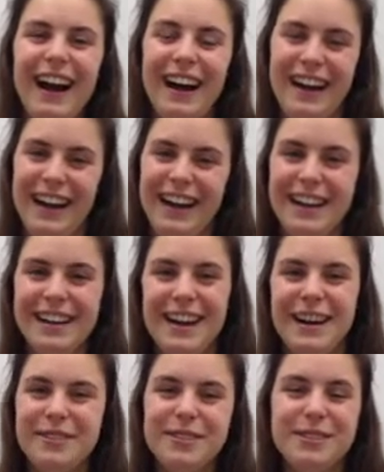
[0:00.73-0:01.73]
Hi,
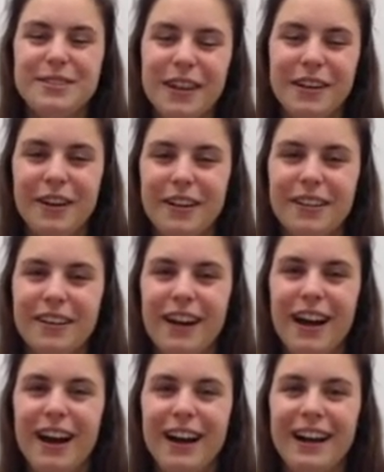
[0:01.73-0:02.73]
I'm Suzanne Garner.
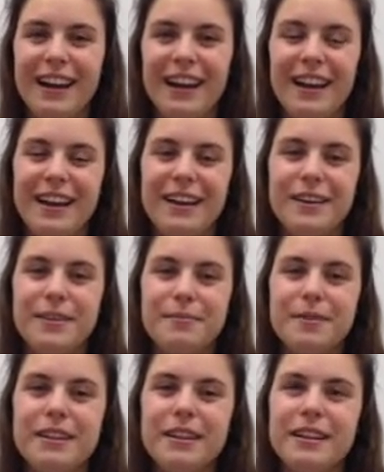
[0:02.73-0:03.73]
I
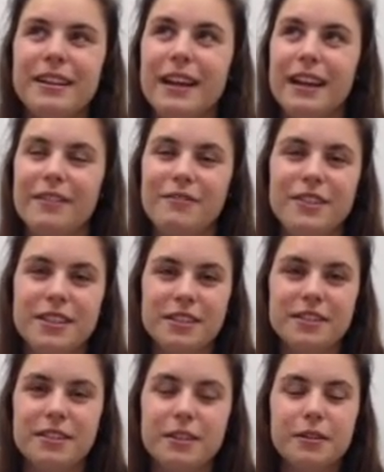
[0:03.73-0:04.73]
am in
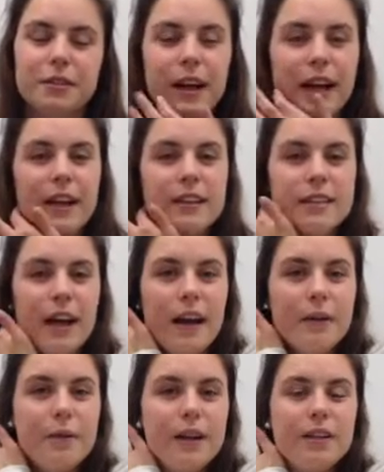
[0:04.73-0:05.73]
Physics 2 and
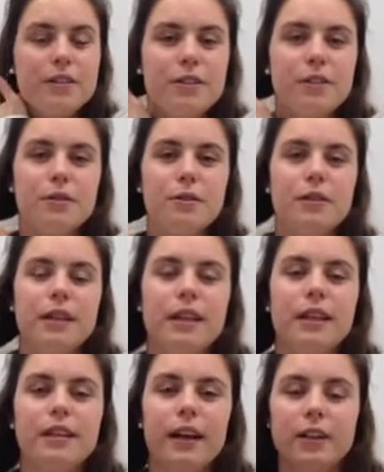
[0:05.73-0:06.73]
I went to
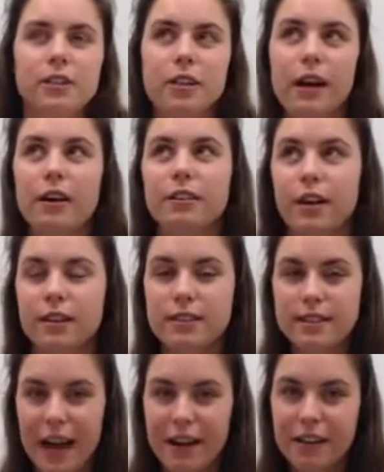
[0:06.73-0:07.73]
the lecture held on
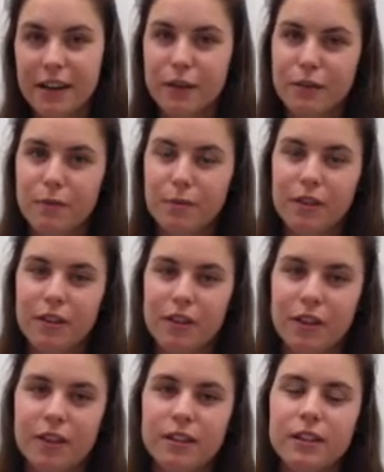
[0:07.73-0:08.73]
Saturday, November
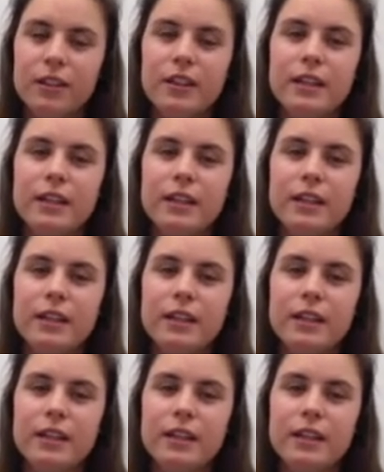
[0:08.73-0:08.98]
3rd,